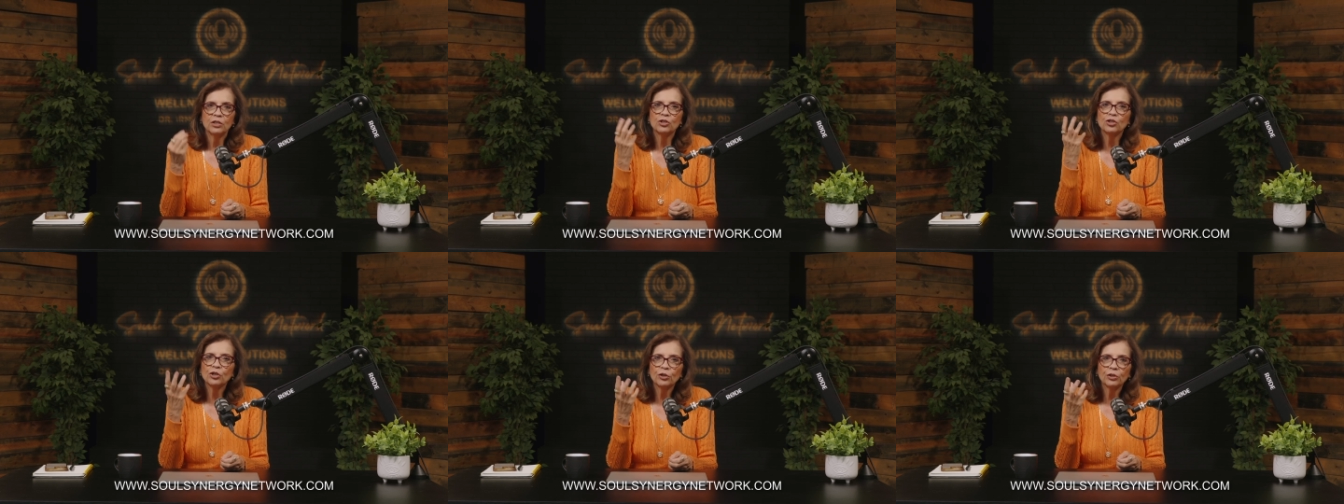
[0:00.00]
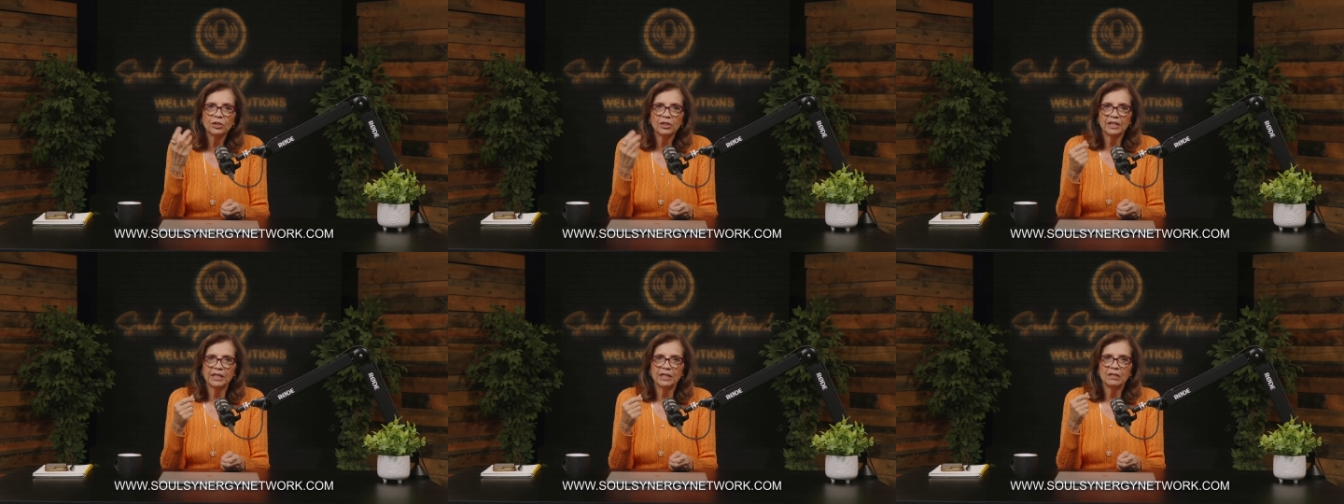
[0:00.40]

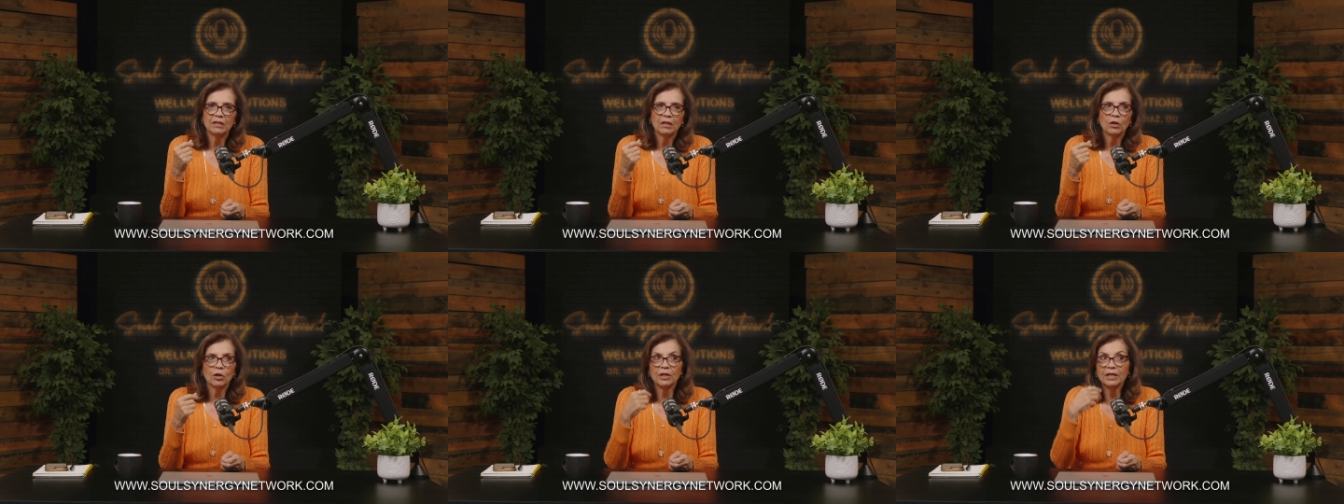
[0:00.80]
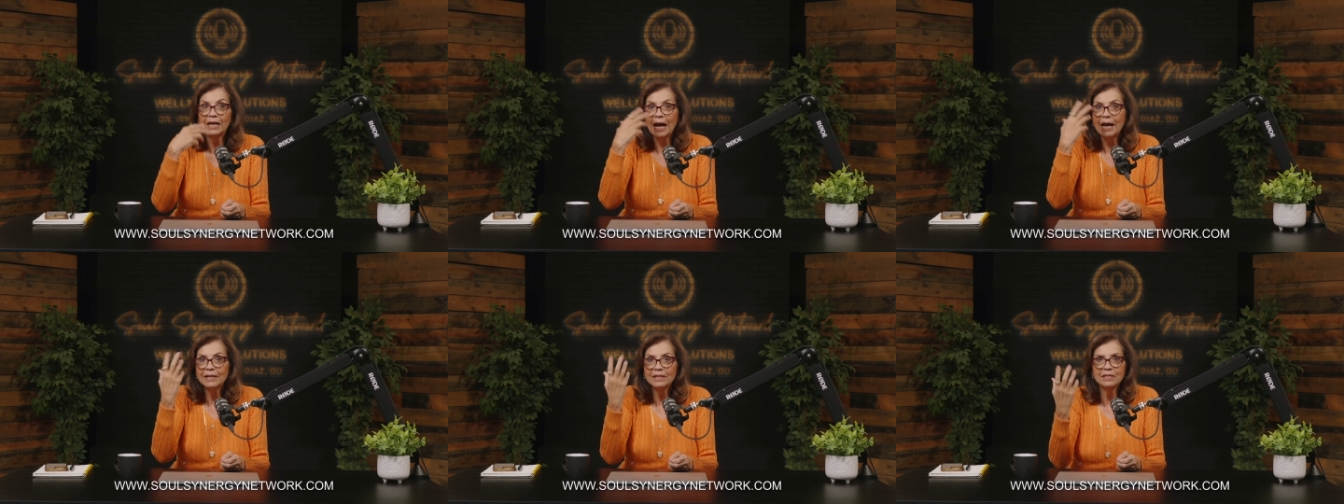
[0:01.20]
journaling, or
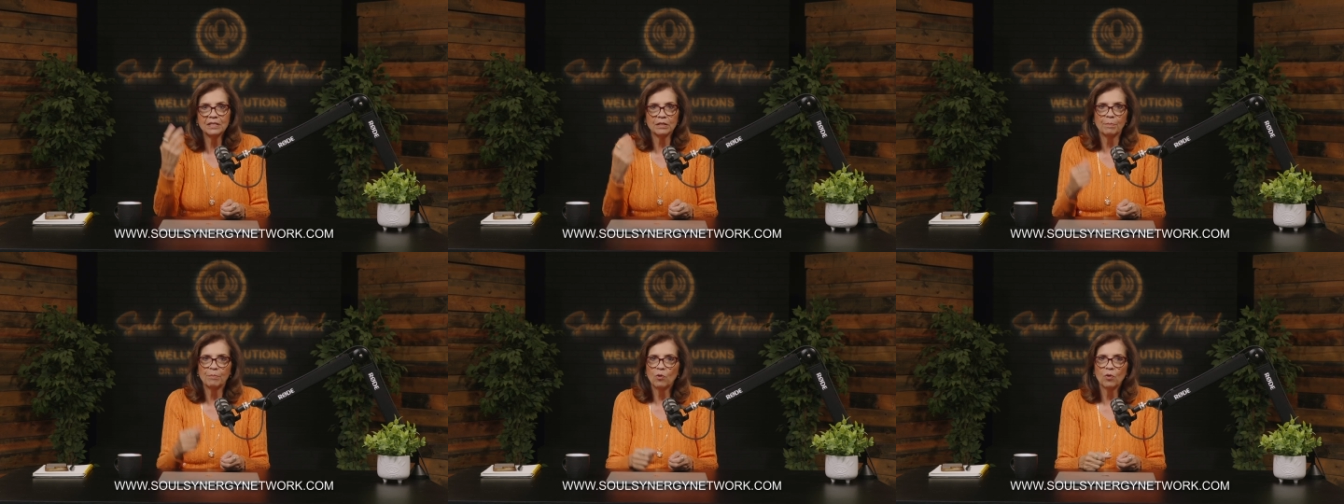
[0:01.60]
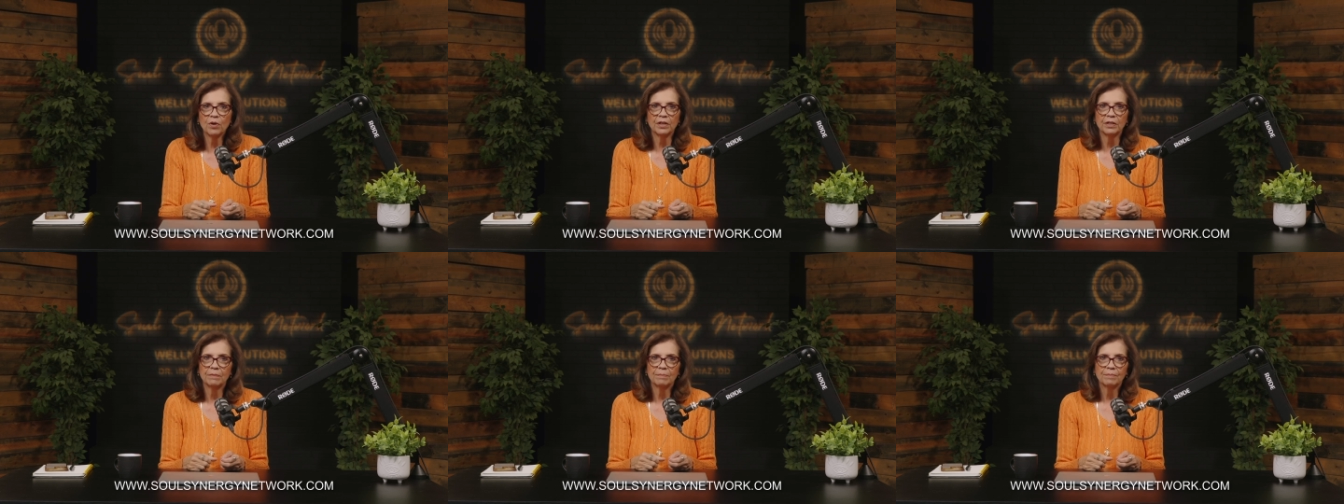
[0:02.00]
guided support.